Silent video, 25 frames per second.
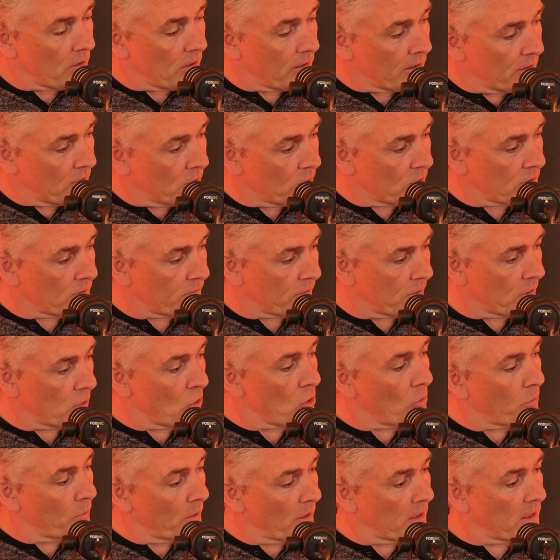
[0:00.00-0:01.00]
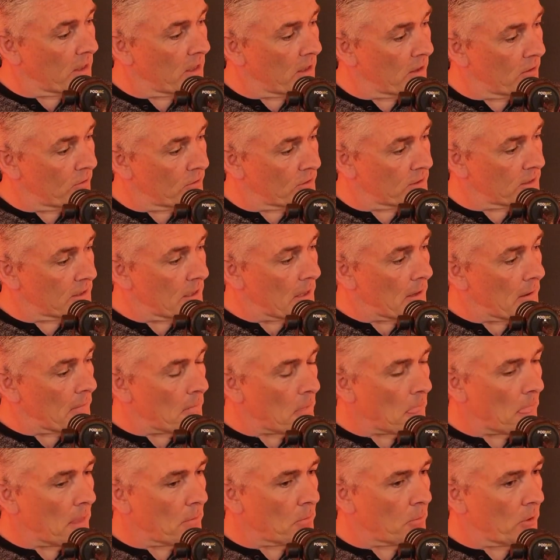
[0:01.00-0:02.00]
I noticed for a couple of years,
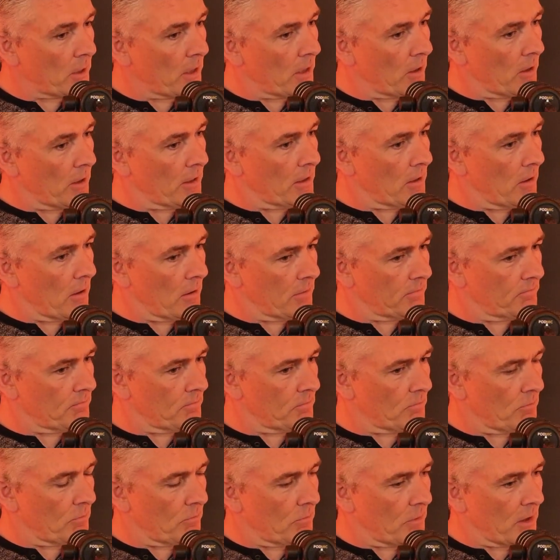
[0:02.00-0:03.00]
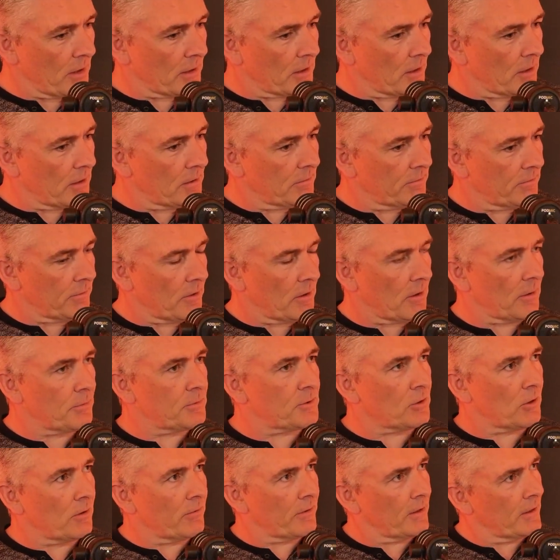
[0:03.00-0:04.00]
but I'm kind of
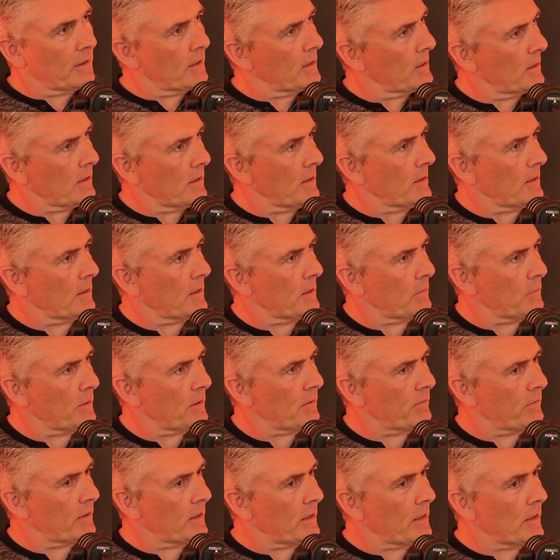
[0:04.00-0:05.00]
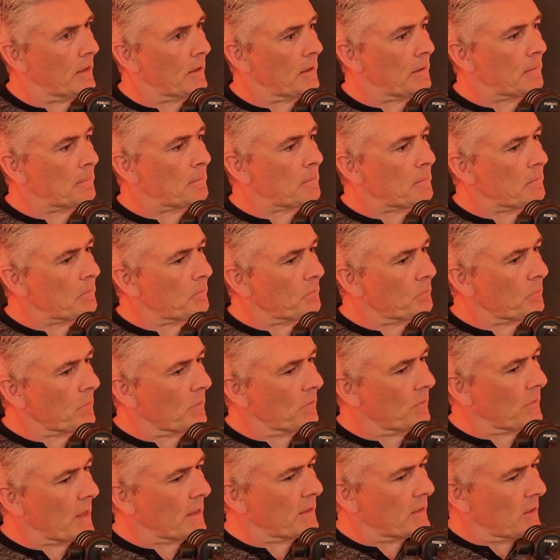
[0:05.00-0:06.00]
observing, I think, a little bit of
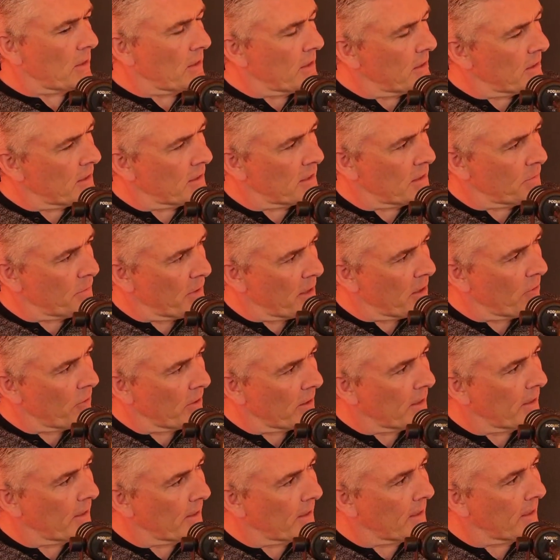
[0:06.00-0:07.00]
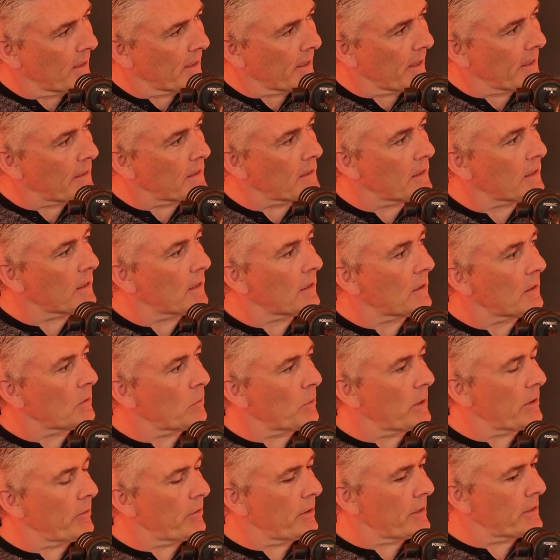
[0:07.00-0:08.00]
that's kind of disappearing a little again,
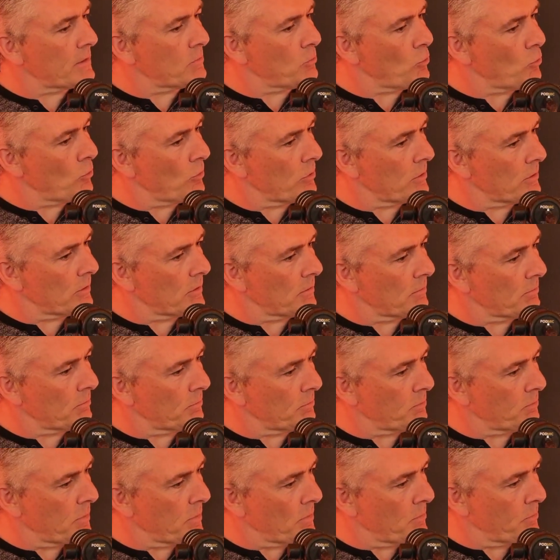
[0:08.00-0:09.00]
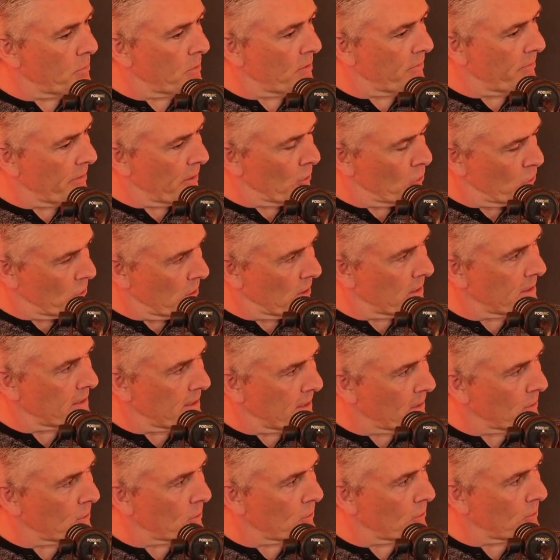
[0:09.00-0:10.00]
where it's more
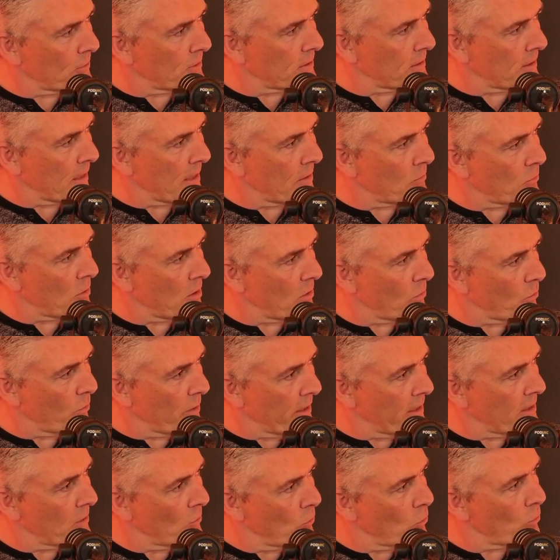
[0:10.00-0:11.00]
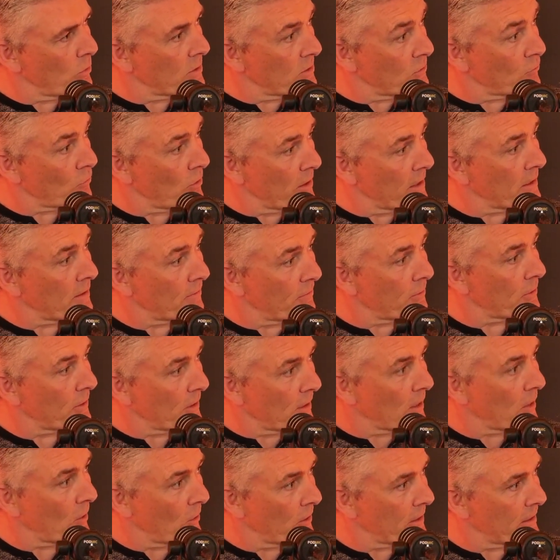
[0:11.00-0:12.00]
professional-centered and what we know is right for the
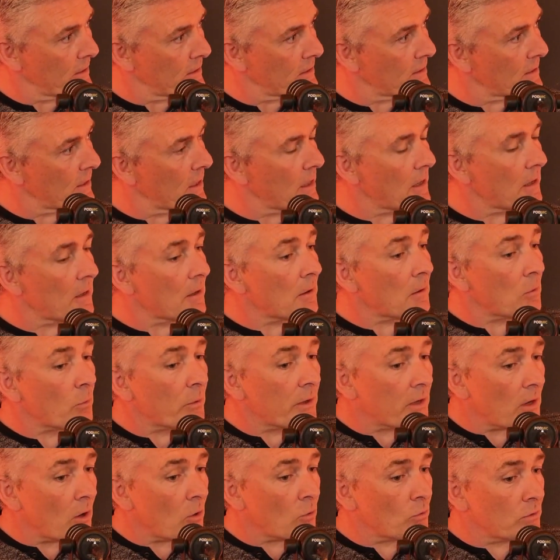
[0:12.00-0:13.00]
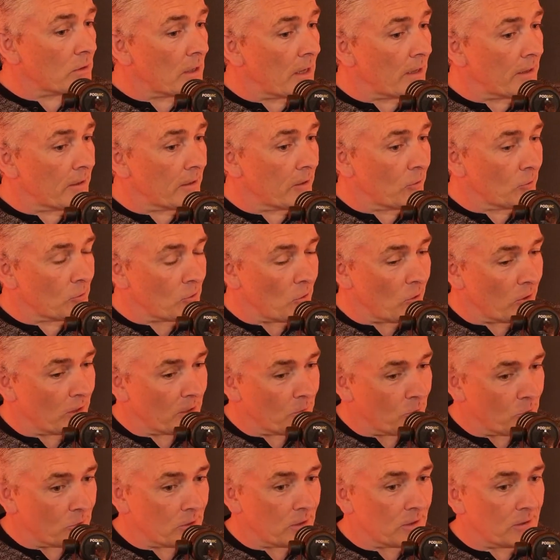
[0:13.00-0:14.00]
client without, I think you're
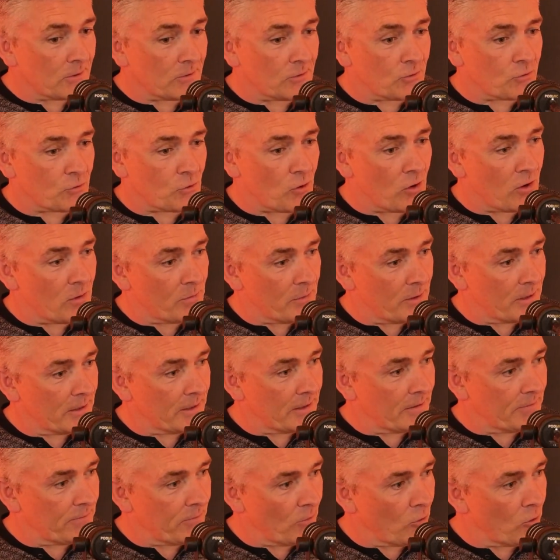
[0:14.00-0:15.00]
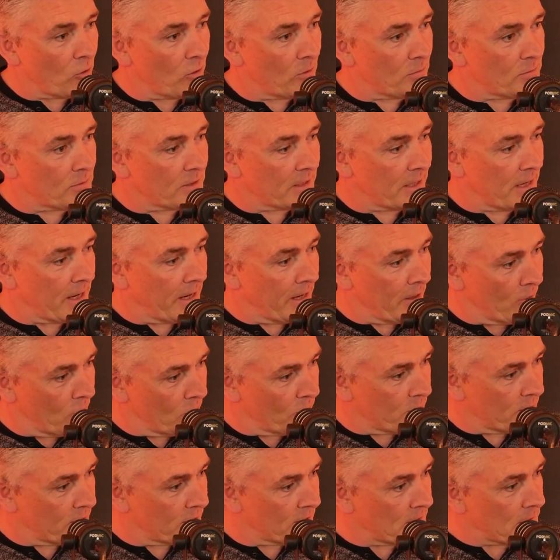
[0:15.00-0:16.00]
talking about the trauma-informed care
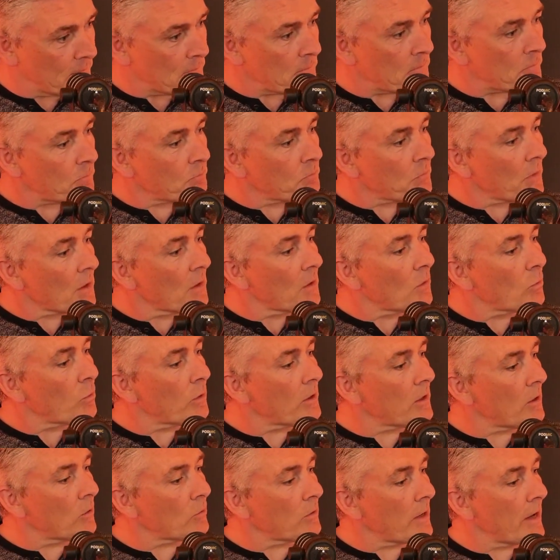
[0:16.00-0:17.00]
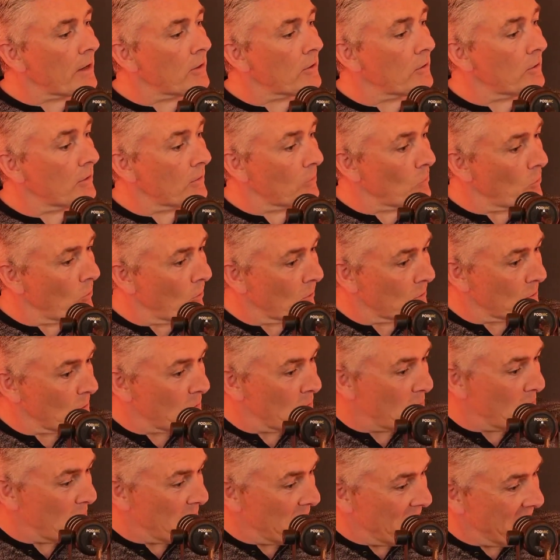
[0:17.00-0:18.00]
of it, without, and you
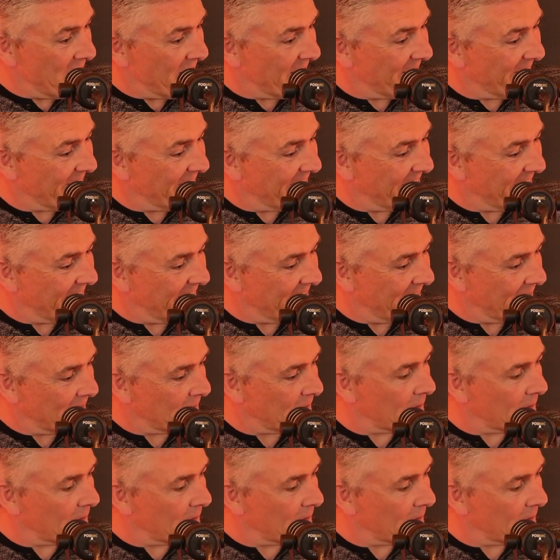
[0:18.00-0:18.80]
also put in the